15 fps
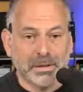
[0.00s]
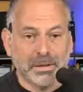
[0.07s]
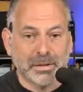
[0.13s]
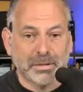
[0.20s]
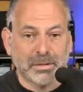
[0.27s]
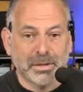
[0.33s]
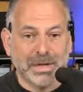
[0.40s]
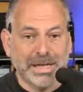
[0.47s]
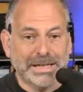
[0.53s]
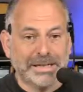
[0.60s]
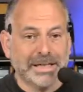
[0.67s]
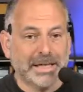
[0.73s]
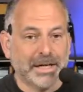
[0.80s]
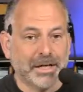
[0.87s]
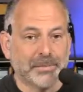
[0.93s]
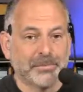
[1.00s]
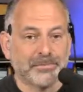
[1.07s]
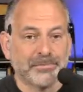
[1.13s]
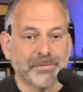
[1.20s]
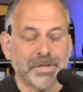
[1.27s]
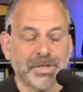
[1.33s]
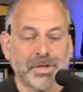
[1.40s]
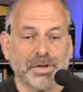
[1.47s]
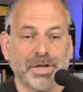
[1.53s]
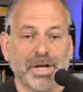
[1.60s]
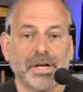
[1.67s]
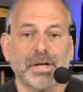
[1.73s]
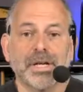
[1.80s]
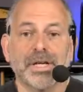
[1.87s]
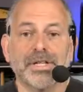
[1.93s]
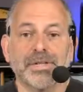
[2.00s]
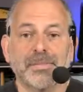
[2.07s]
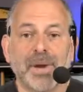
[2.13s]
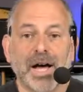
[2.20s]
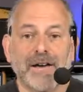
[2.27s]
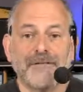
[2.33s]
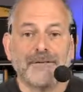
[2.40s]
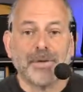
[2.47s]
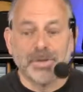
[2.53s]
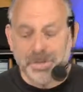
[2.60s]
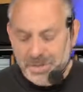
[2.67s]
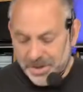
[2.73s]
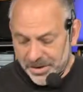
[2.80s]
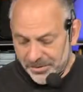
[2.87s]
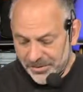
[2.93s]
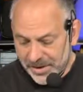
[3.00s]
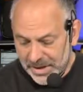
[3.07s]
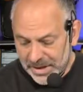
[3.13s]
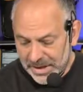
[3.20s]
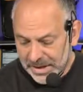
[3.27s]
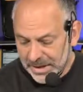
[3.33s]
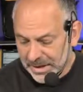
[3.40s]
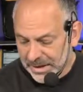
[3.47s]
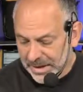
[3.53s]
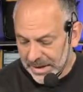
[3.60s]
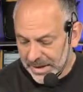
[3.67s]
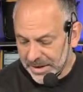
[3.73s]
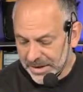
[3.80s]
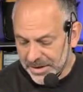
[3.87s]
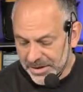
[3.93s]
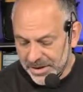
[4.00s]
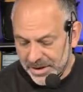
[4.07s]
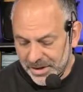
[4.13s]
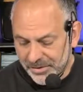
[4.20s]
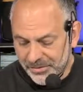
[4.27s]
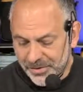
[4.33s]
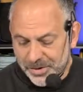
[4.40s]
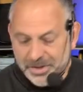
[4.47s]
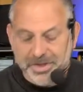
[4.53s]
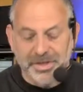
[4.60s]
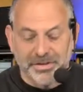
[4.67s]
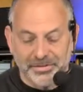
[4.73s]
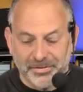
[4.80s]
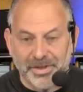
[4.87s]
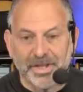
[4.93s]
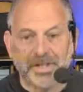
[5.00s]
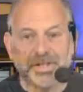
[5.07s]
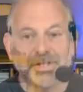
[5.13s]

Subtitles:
right there. So there is my Versive. That is the Versive that is